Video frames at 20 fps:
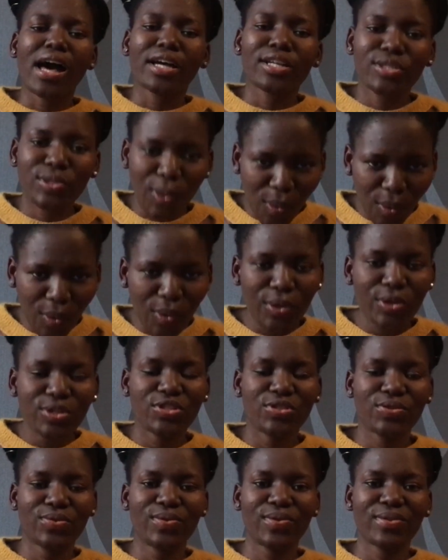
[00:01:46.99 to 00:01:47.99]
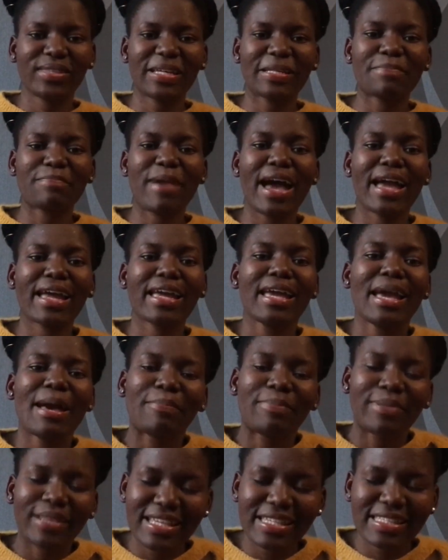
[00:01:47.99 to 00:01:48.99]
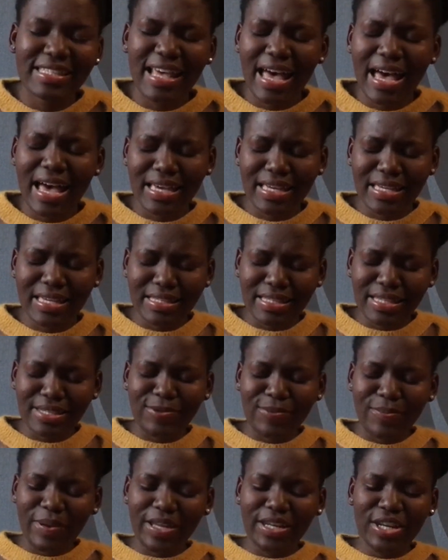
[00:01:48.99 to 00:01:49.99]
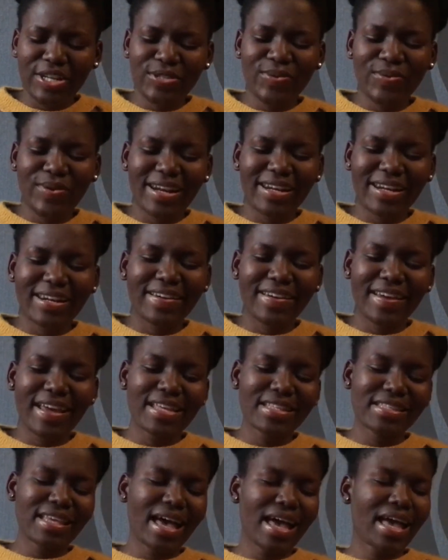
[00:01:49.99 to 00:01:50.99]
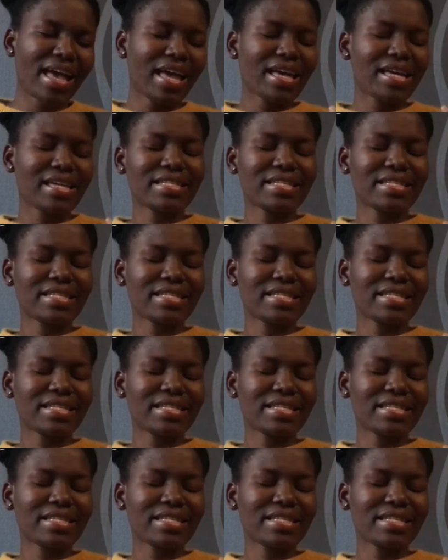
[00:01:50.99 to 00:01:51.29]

I told you that my blesser is a supernatural creator,